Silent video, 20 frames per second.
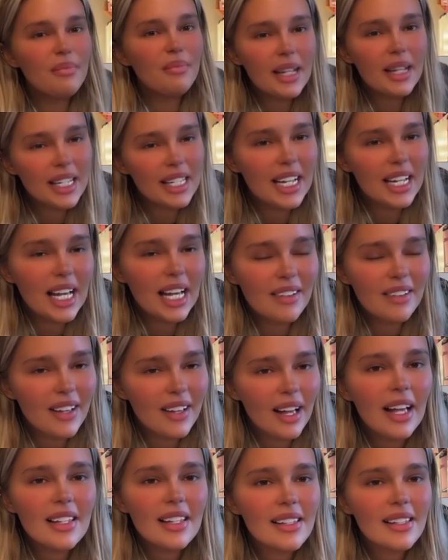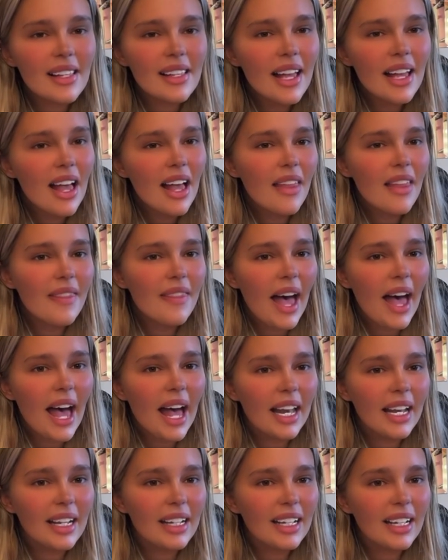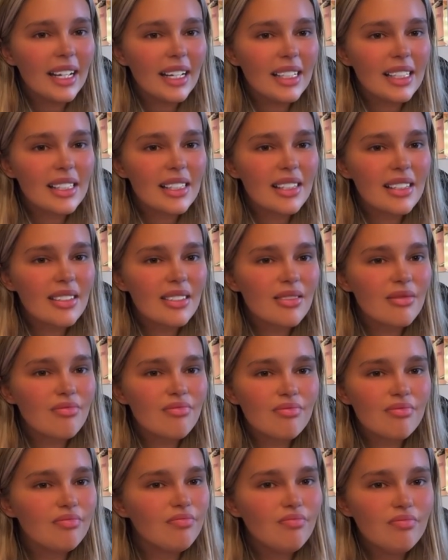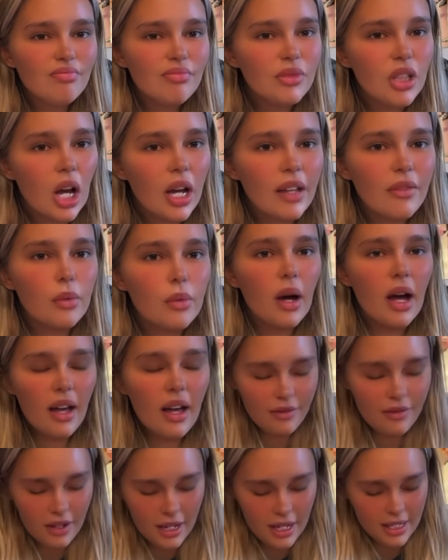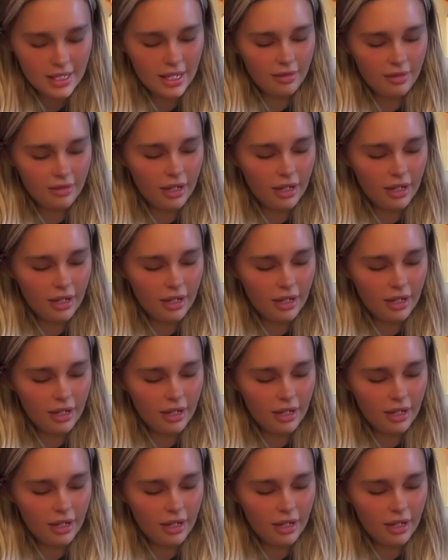it doesn't make you nervous, then it's not even worth it,